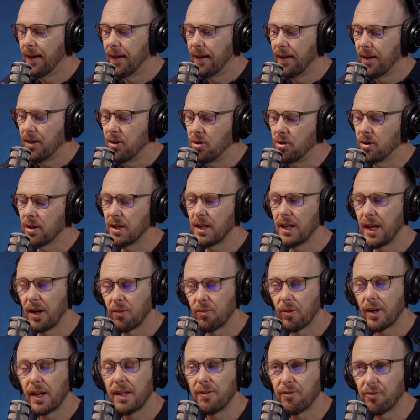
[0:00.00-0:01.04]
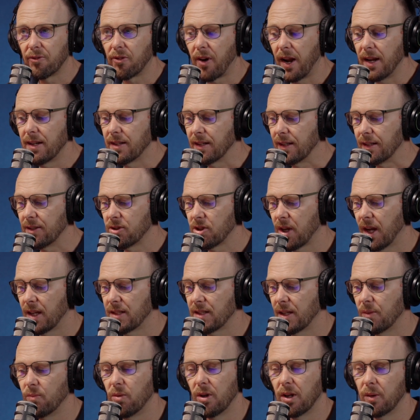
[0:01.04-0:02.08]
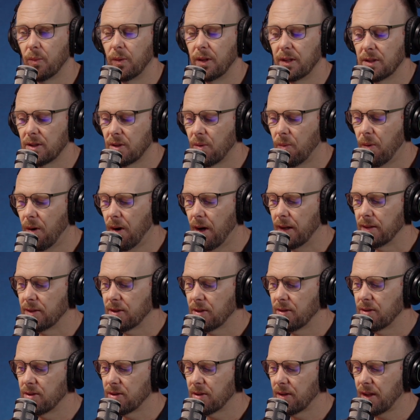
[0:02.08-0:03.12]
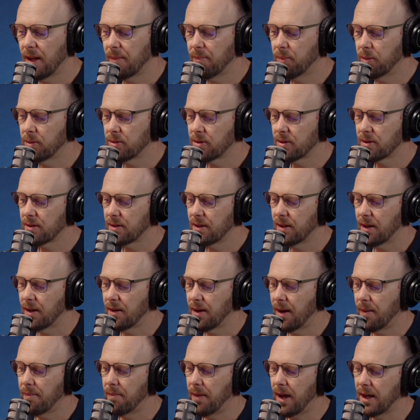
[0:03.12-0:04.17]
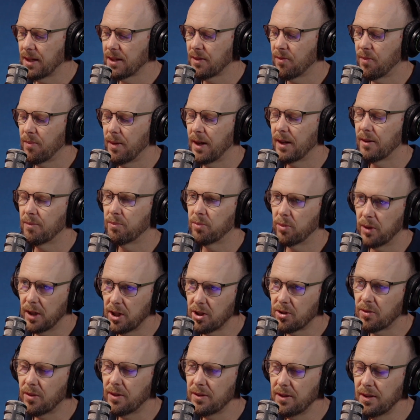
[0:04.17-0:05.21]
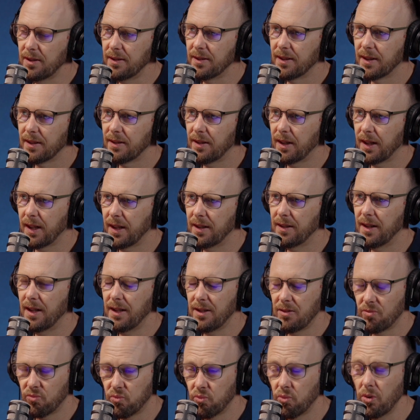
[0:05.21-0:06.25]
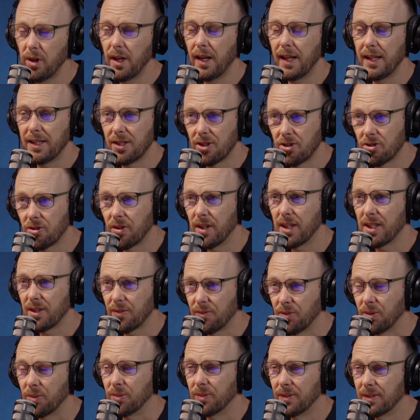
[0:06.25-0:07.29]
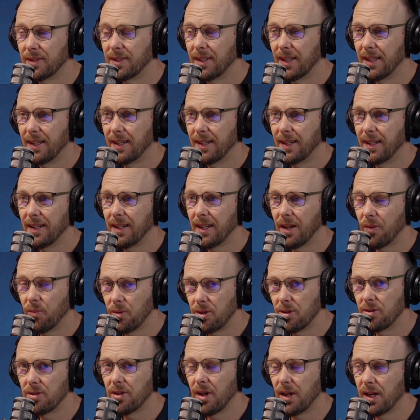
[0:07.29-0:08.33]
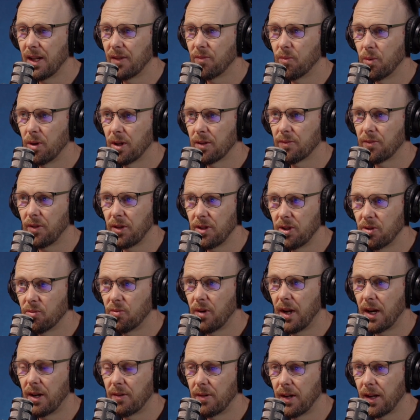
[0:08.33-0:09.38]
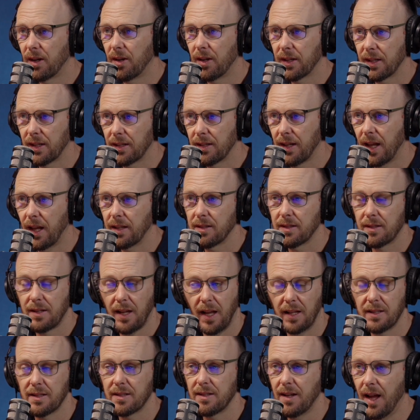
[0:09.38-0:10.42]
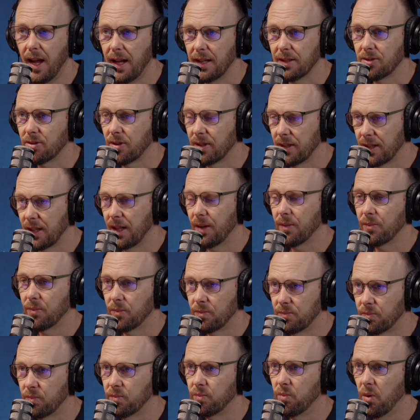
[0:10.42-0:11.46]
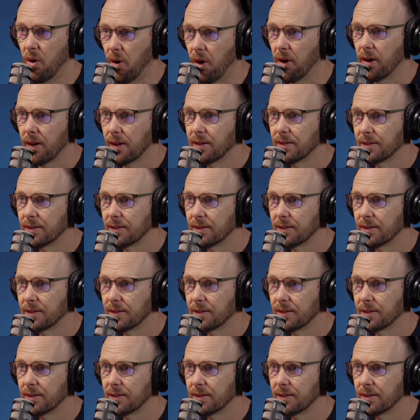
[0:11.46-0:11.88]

You can get really frantic chasing work when it's quiet too. So that puts, a massive amount of pressure on you. Like it's really stressful. When you don't have workflow, you run around like a cut snake trying to get work.